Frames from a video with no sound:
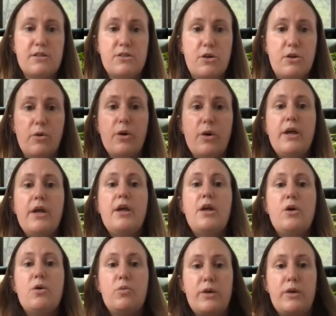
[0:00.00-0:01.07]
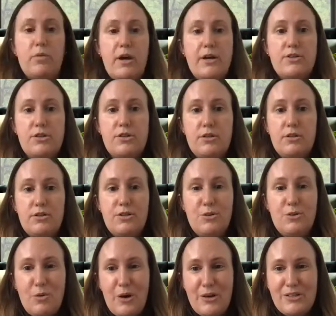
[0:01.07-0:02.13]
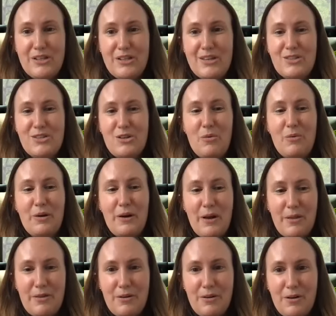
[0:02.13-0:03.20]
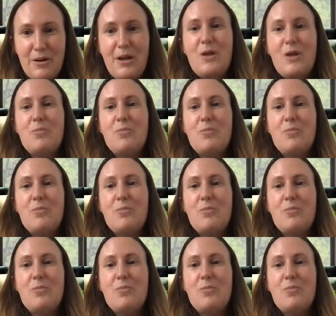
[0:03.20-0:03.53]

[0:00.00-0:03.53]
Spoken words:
And so we want you all to get to know one another,